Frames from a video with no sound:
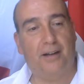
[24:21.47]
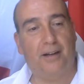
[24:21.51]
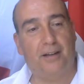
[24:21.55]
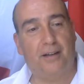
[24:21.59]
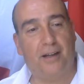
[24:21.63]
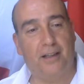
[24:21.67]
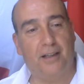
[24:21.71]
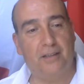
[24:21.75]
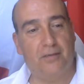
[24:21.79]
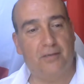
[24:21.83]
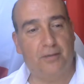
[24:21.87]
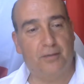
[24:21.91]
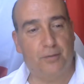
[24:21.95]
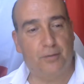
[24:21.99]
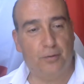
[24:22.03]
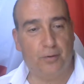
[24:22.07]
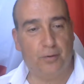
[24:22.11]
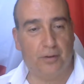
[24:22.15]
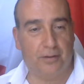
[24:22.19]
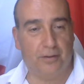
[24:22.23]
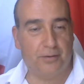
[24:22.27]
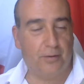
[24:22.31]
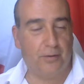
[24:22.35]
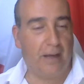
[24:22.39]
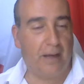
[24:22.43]
kind of
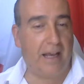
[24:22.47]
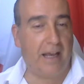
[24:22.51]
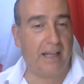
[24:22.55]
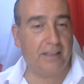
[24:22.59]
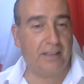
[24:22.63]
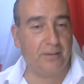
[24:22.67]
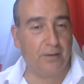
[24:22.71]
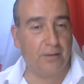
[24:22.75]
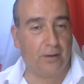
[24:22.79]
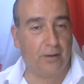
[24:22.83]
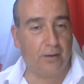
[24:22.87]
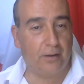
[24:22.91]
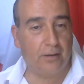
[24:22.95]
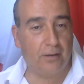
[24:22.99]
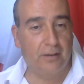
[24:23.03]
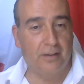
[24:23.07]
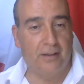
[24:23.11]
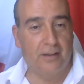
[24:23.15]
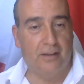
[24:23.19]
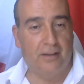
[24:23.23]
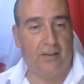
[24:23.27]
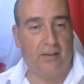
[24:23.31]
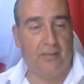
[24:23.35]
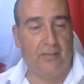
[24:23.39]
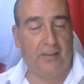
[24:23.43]
tools to handle
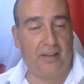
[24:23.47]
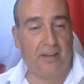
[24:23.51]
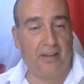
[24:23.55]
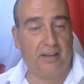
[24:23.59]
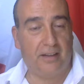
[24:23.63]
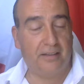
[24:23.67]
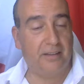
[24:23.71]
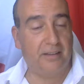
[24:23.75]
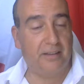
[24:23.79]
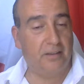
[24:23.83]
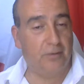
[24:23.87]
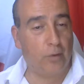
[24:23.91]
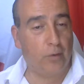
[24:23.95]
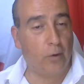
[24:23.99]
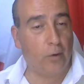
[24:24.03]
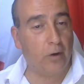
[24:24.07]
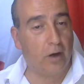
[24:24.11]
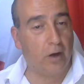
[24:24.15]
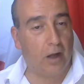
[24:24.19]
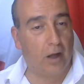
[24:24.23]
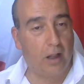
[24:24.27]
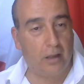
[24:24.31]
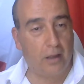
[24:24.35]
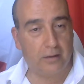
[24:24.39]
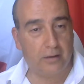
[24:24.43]
the
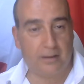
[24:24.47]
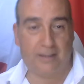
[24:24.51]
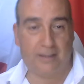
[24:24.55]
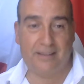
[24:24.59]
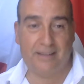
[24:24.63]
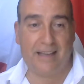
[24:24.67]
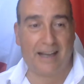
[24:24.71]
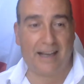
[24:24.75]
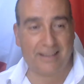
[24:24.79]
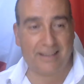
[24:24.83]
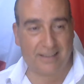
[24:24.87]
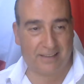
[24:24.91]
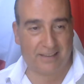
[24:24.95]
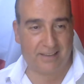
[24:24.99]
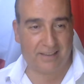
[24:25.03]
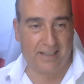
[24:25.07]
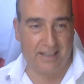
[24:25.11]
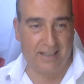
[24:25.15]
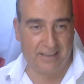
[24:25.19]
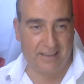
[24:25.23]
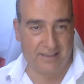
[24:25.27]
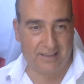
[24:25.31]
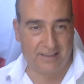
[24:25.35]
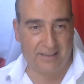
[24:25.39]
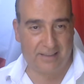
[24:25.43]
so-called data
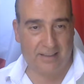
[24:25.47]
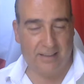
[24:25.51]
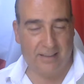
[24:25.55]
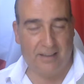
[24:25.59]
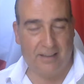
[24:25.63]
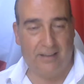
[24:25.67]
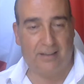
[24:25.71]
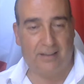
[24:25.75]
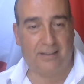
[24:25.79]
sets.